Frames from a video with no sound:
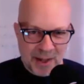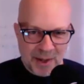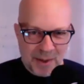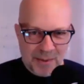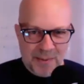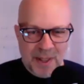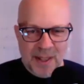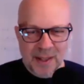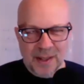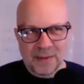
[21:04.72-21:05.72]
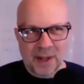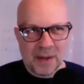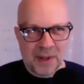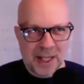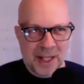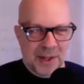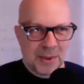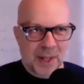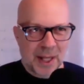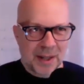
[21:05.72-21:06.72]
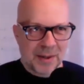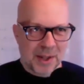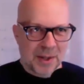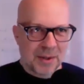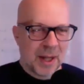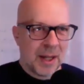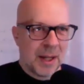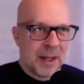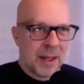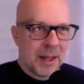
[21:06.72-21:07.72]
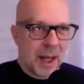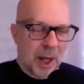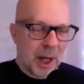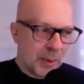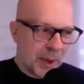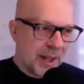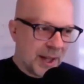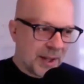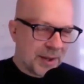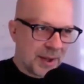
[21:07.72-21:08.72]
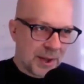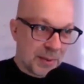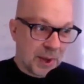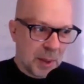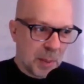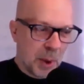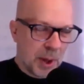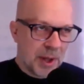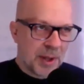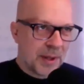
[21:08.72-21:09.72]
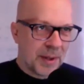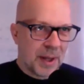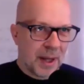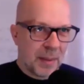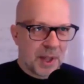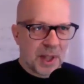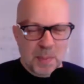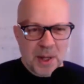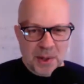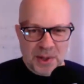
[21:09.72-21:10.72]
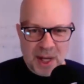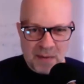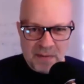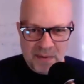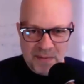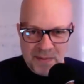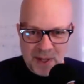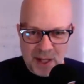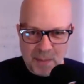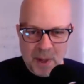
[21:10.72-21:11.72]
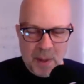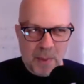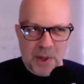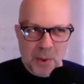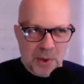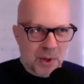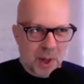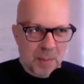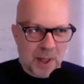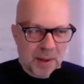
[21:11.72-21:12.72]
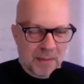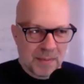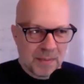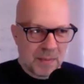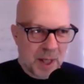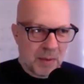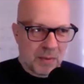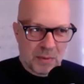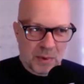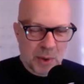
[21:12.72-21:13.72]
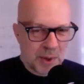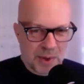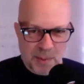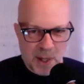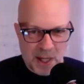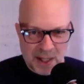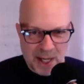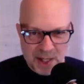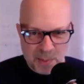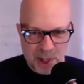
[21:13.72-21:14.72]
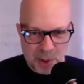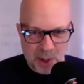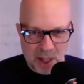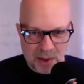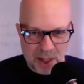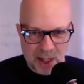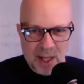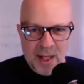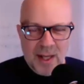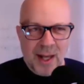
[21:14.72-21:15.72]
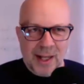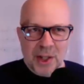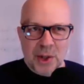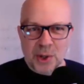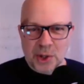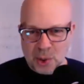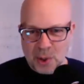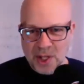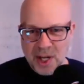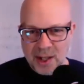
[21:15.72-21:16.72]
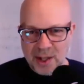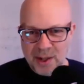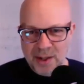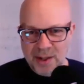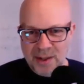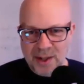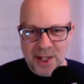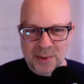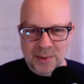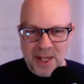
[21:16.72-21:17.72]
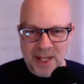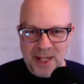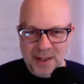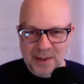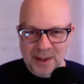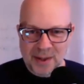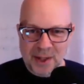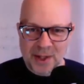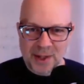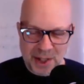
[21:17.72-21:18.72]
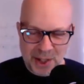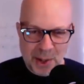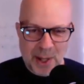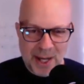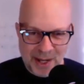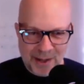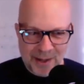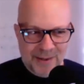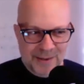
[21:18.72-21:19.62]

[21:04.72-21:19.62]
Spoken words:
it though. If you need to, like, just, I'm going to read this. This is really important. Just be yourself, but don't script it. It ruins a podcast pretty quick, I think, unless you're a storyteller and you're reading and then you know how to